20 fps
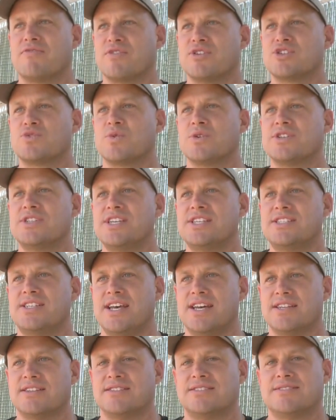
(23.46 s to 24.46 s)
the first words he
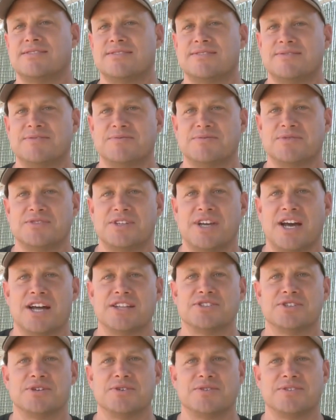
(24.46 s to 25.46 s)
said
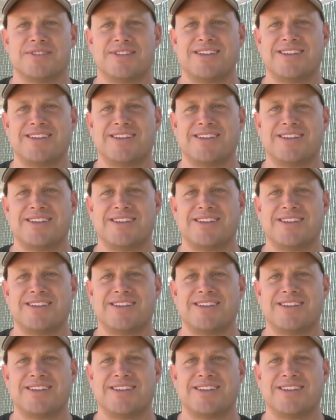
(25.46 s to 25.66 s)
Gonzo.